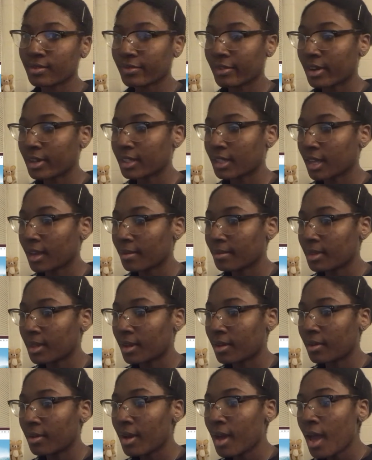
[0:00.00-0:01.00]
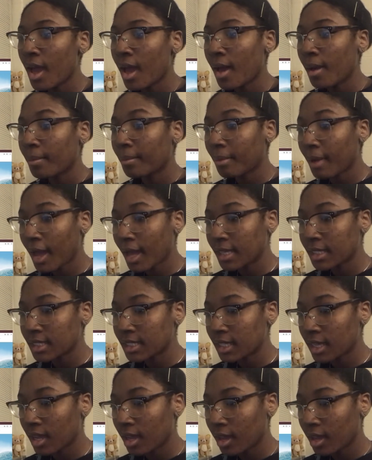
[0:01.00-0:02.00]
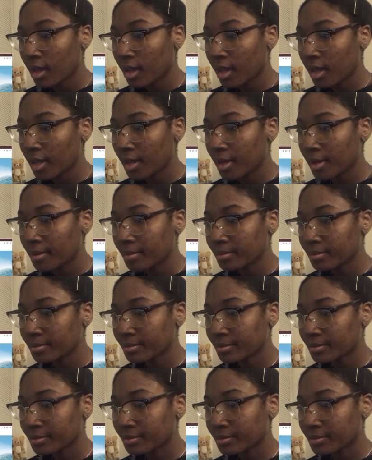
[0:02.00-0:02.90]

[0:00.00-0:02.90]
fucked up though. But, um...